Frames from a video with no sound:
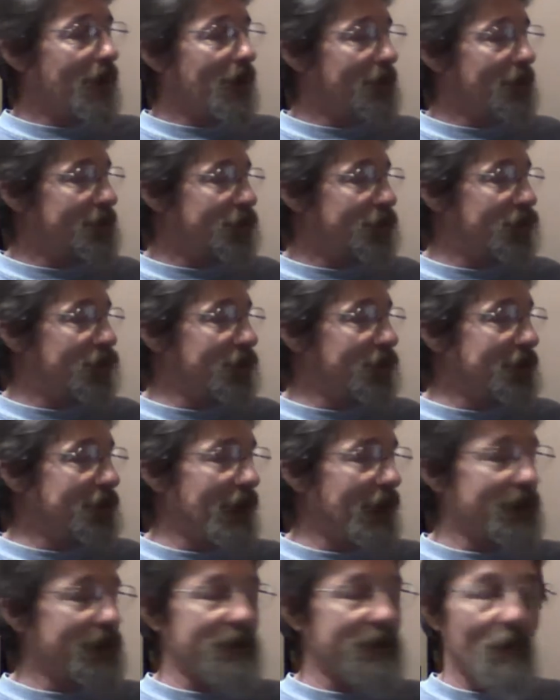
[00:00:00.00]
She's
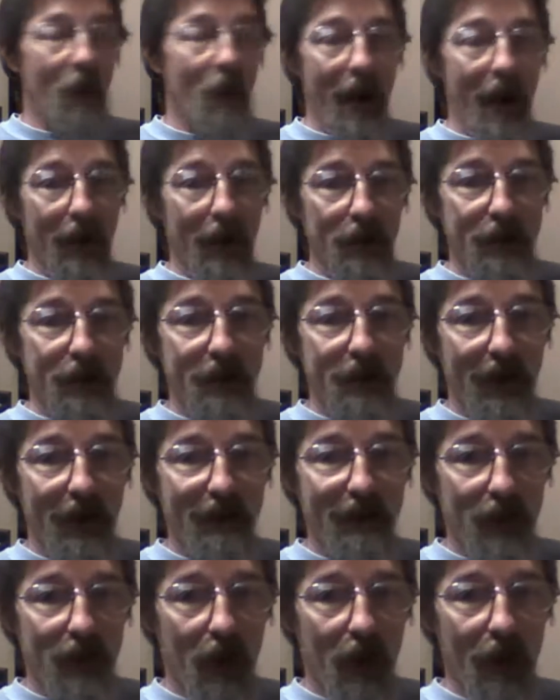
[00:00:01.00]
had some wild
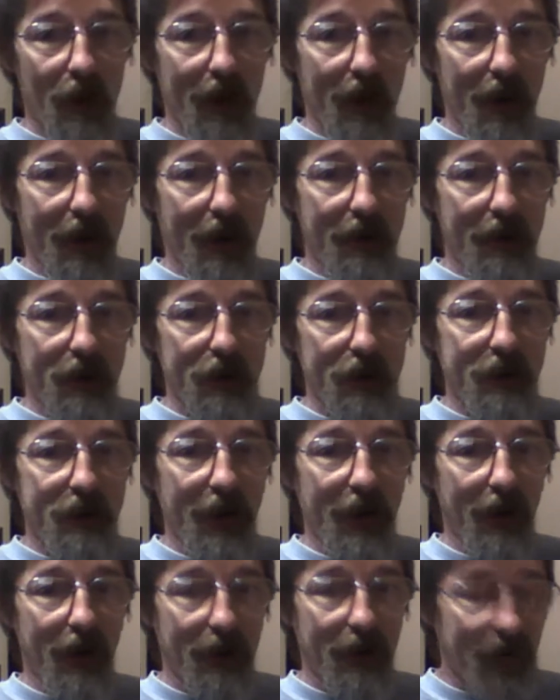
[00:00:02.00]
stuff growing, I
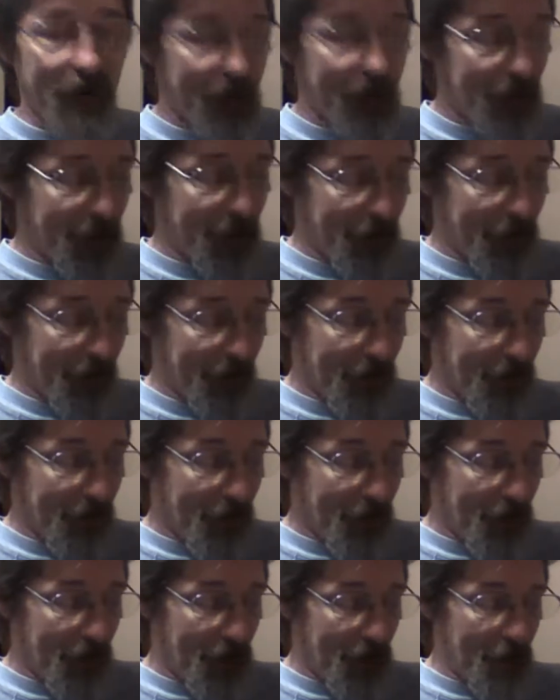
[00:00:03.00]
understand,
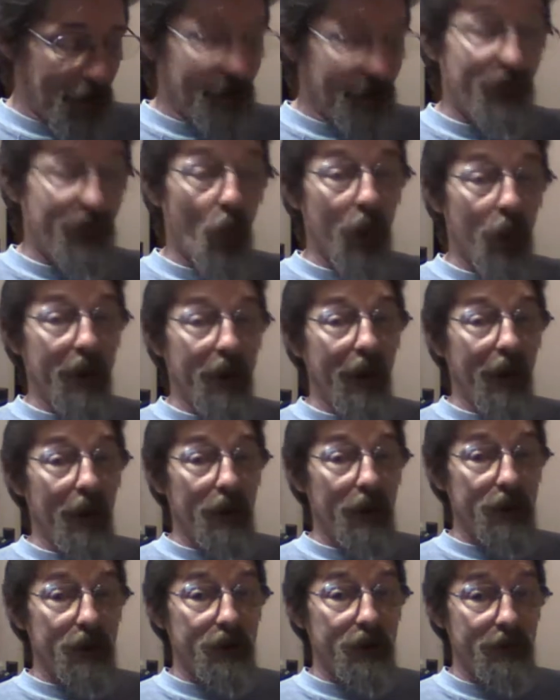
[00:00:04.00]
for
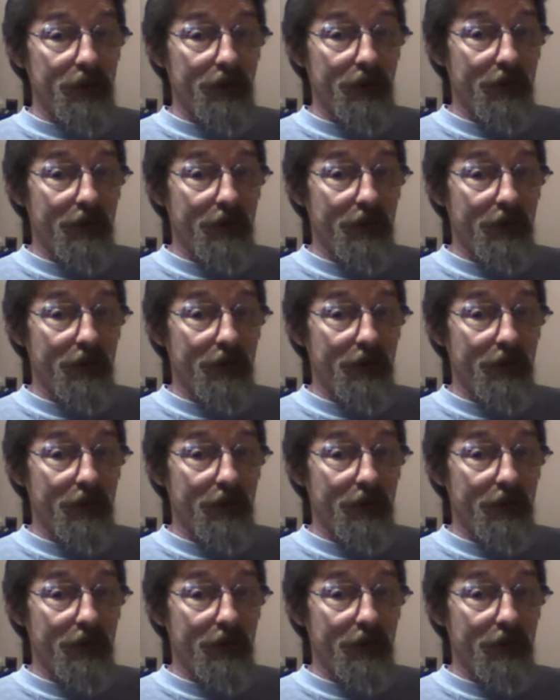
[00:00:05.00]
years,